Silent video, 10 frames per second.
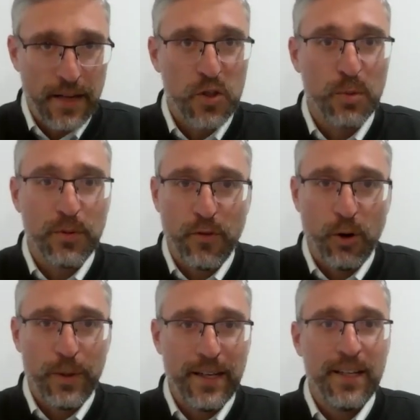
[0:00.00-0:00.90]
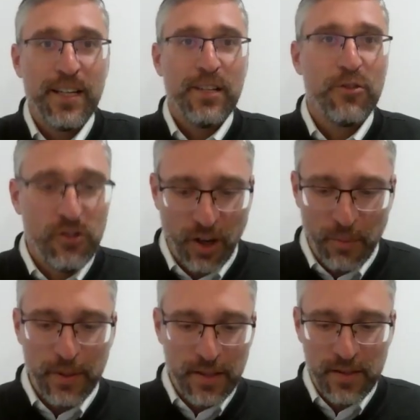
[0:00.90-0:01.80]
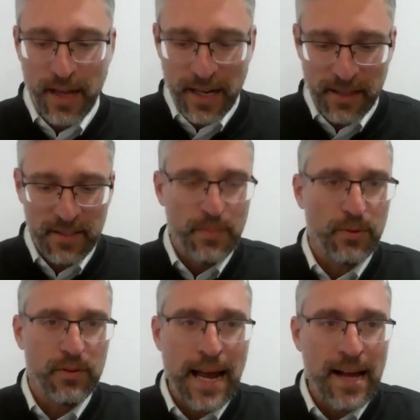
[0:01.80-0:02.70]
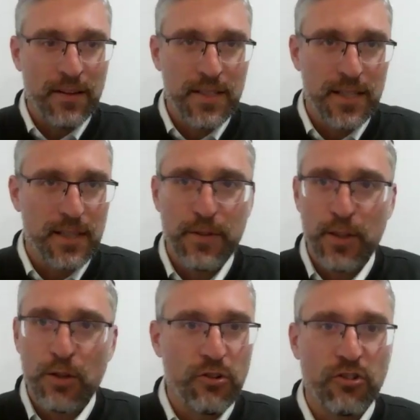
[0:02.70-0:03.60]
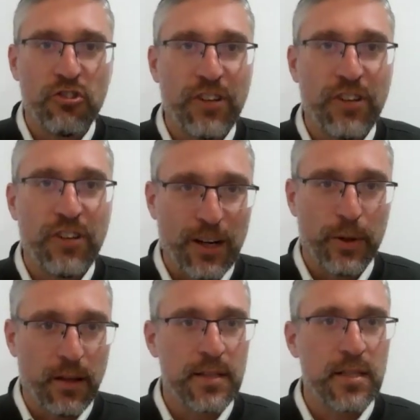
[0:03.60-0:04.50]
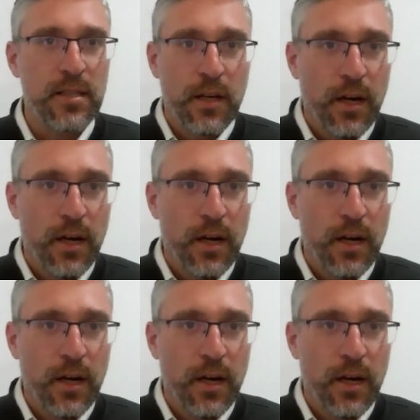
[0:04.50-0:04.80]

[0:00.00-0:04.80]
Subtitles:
So before we jump into any deeper analysis, if you can just share with us